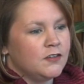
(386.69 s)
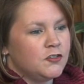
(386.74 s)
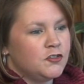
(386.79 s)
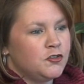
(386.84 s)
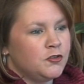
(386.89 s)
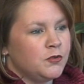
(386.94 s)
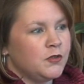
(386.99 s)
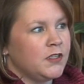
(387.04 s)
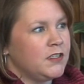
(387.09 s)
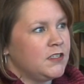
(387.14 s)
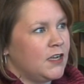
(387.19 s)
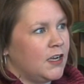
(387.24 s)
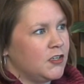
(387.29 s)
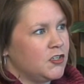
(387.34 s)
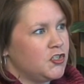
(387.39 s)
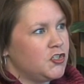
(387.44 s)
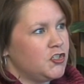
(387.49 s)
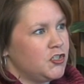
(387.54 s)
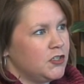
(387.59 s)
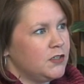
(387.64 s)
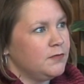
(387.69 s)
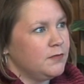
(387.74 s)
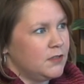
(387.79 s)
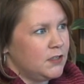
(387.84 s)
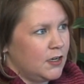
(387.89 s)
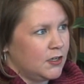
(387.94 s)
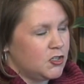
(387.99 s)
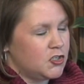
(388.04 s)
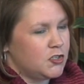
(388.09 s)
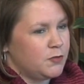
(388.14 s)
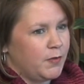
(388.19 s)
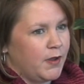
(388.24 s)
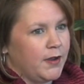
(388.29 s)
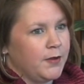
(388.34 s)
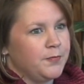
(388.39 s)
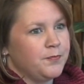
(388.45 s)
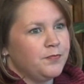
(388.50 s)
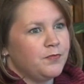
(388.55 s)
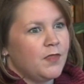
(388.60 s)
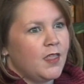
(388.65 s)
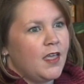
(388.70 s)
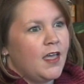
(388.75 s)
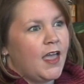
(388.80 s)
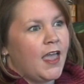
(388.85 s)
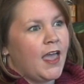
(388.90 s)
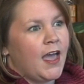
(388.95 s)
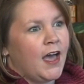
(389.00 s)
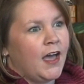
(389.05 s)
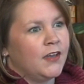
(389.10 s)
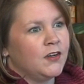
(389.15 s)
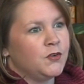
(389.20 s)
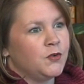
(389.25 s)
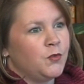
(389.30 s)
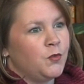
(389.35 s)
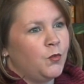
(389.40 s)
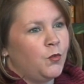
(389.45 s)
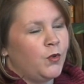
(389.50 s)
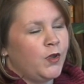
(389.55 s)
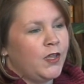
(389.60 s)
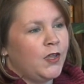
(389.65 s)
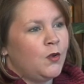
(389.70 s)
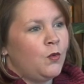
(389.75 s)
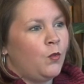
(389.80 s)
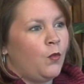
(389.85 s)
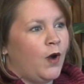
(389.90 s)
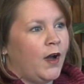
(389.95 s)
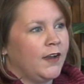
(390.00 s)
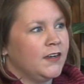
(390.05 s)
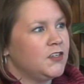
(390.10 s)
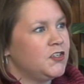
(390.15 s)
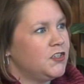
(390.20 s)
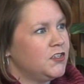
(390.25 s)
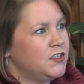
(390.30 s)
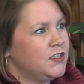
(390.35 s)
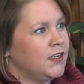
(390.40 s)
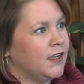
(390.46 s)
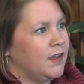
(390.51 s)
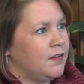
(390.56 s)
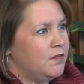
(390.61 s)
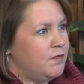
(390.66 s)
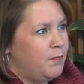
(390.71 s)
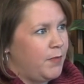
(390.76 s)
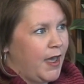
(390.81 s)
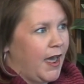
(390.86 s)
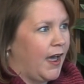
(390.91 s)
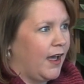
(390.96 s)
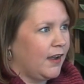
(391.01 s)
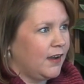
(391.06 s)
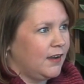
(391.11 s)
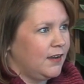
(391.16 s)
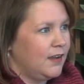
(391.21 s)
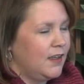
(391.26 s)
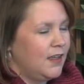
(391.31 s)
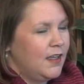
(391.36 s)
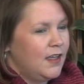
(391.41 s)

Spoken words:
truly touched me. And we want to give back.